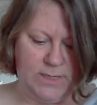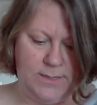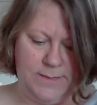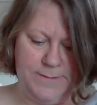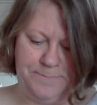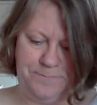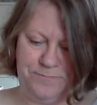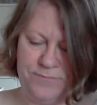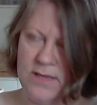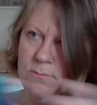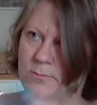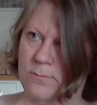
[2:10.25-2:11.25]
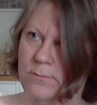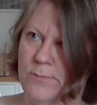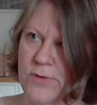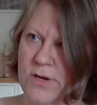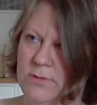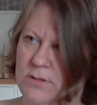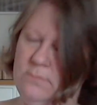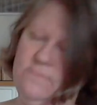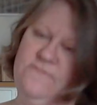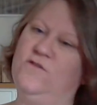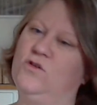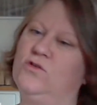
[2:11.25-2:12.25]
Um, but I will
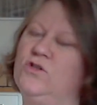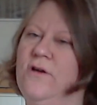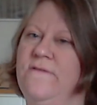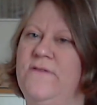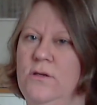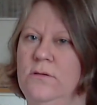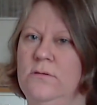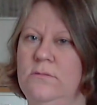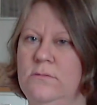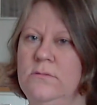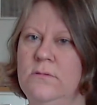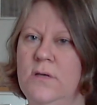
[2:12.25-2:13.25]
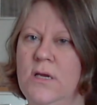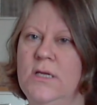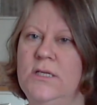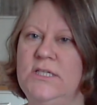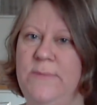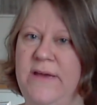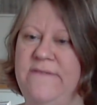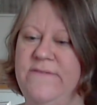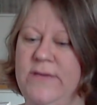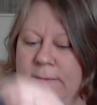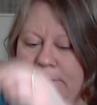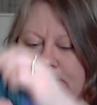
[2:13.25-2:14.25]
photograph it on tip
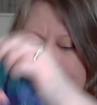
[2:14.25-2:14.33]
heavy.